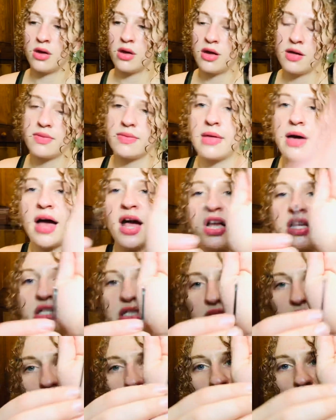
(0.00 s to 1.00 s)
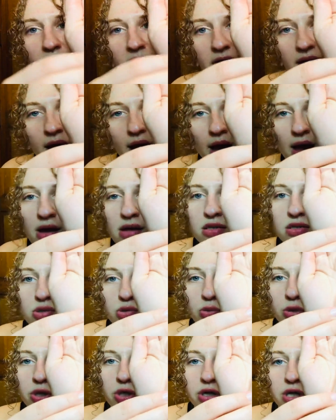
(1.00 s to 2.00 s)
that has this on the end where
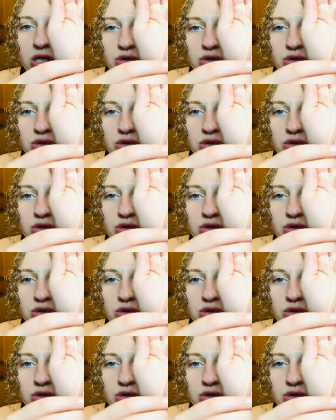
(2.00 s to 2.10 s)
you can